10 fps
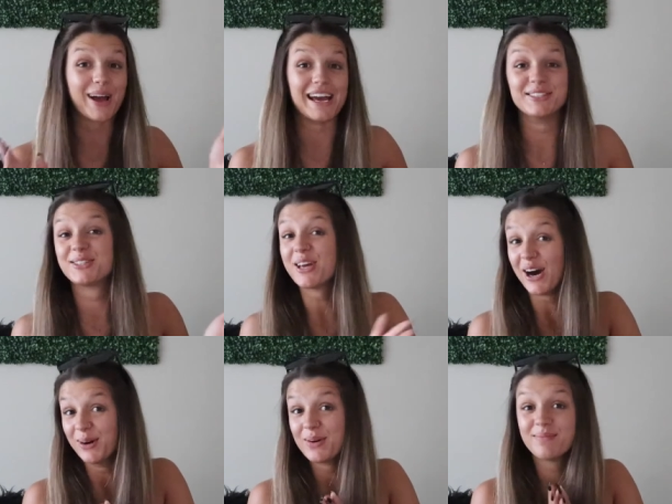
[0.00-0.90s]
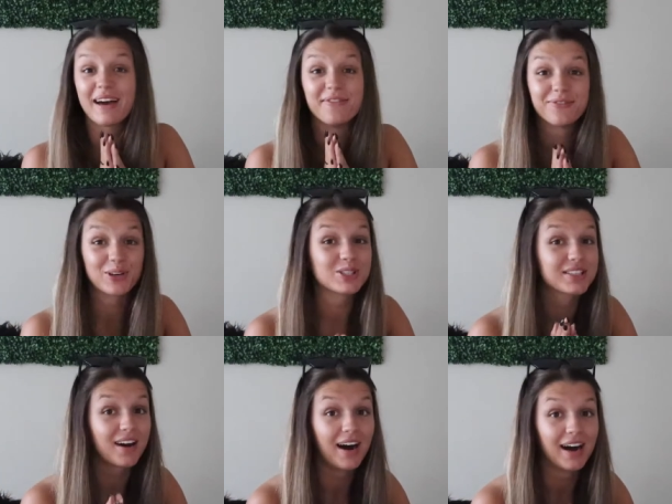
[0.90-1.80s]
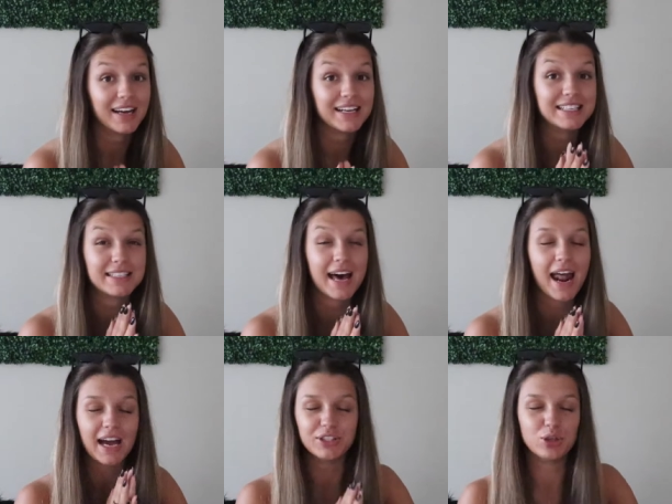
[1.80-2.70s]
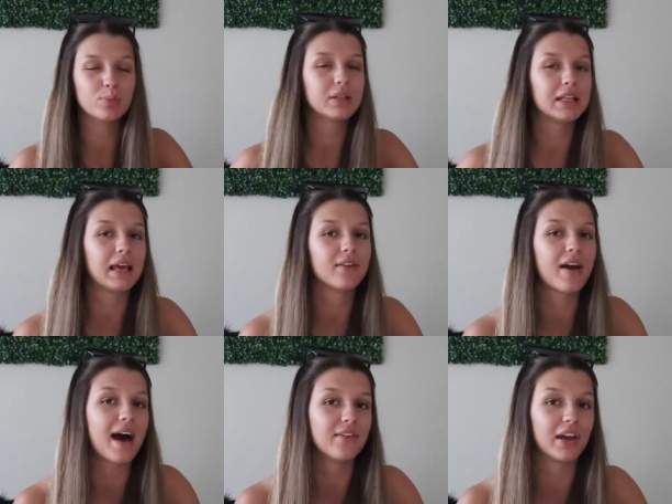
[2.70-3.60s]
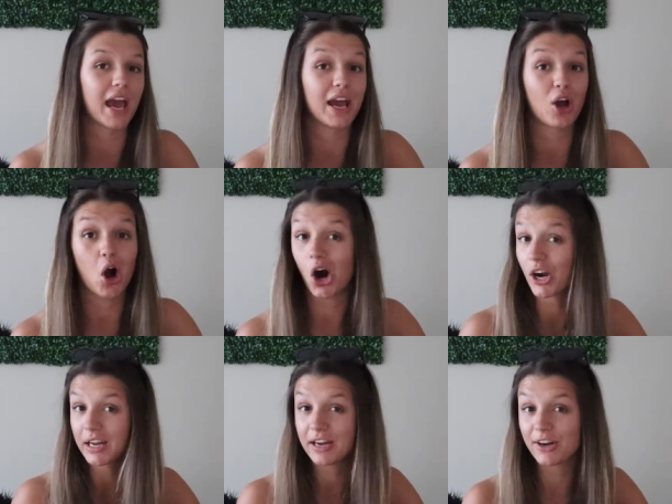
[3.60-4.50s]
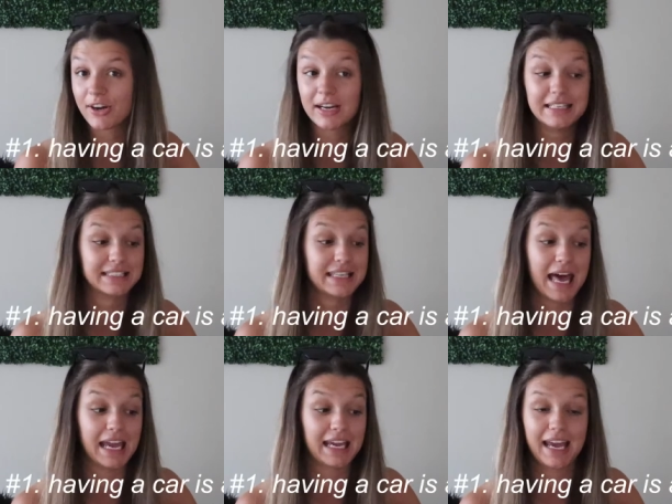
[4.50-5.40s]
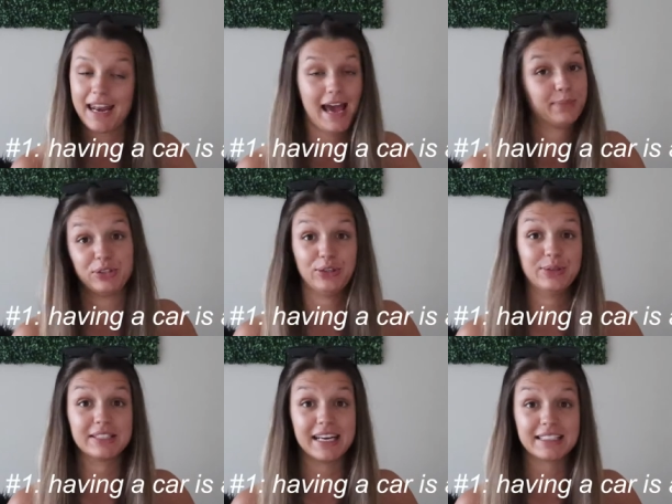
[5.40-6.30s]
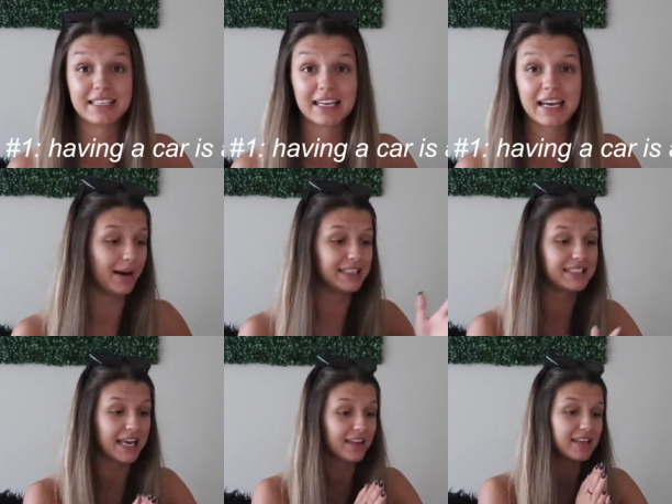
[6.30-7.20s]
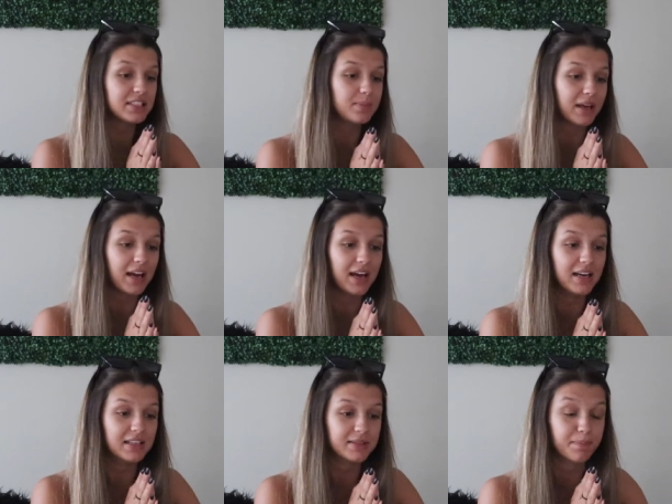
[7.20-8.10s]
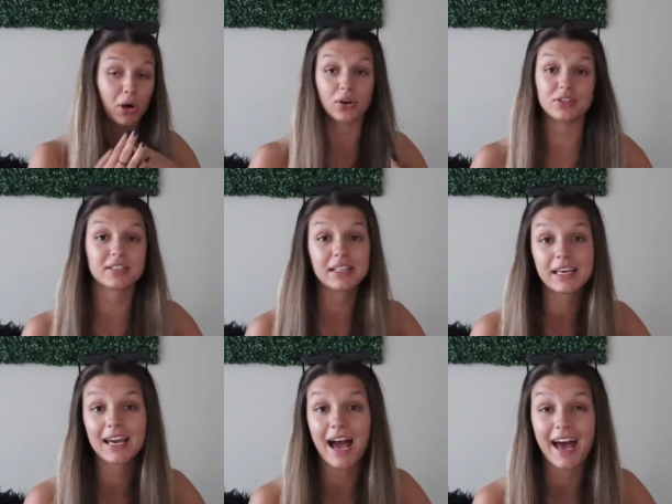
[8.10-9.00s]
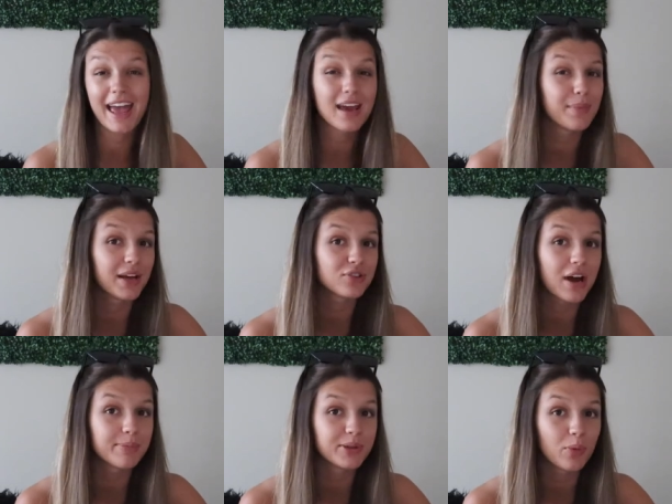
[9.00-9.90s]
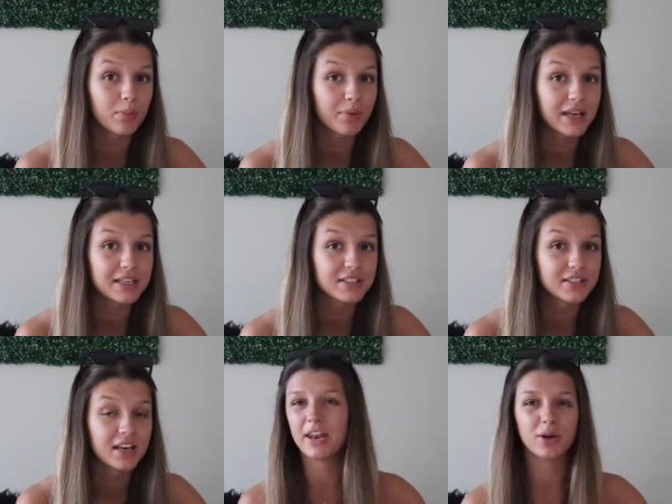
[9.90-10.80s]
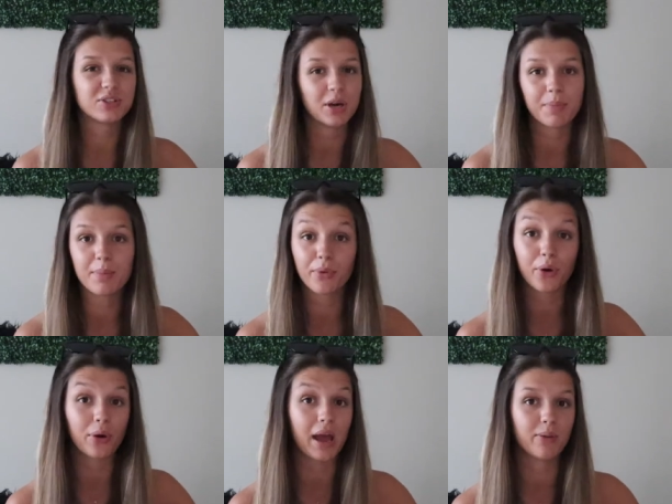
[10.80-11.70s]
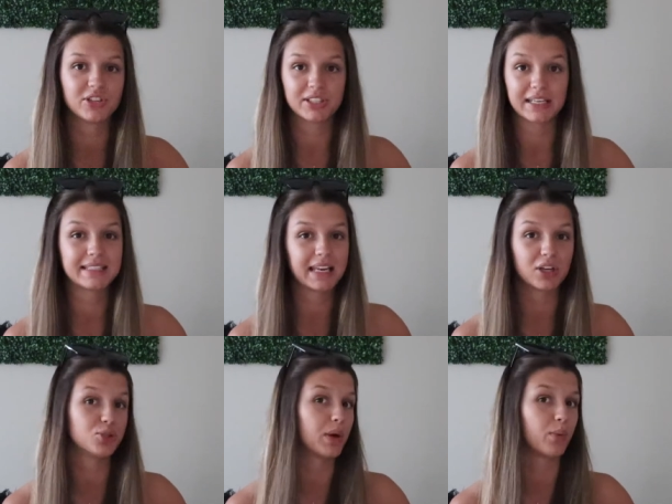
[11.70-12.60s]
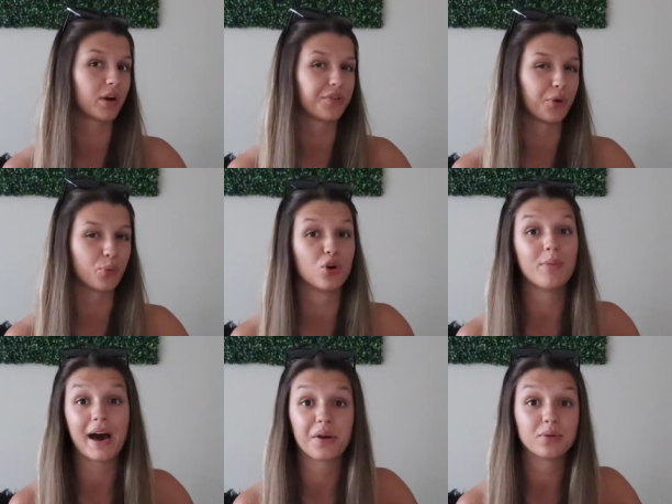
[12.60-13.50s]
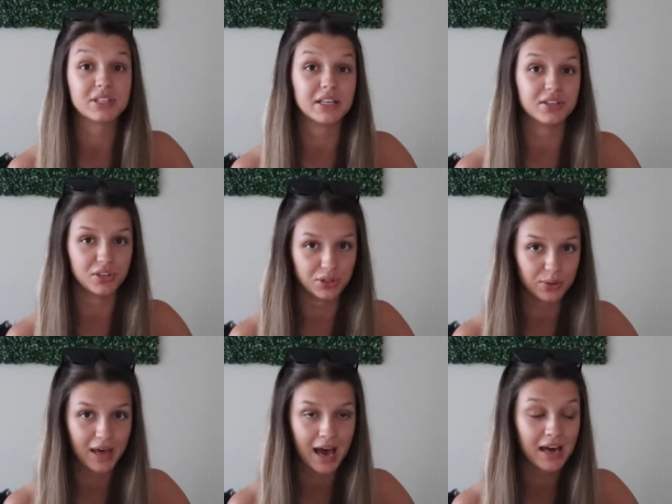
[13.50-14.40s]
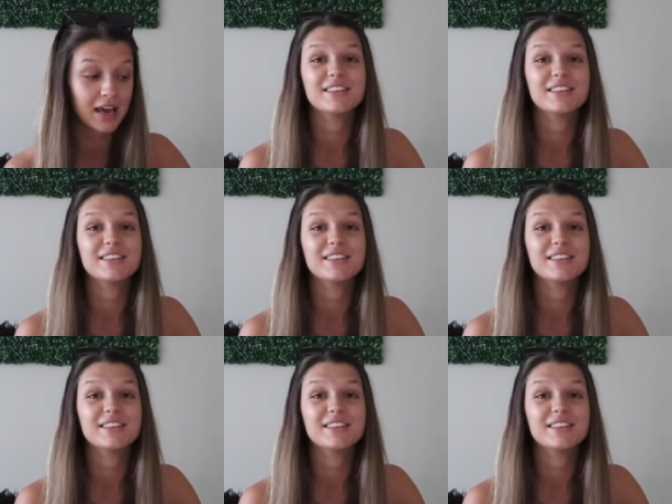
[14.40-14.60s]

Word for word: Okay, so my first con is that I do believe having a car here is like an absolute necessity. I say this because personally, I hate being trapped in one place. I know some people are okay with just like sitting and doing work in their room. I don't tend to do that.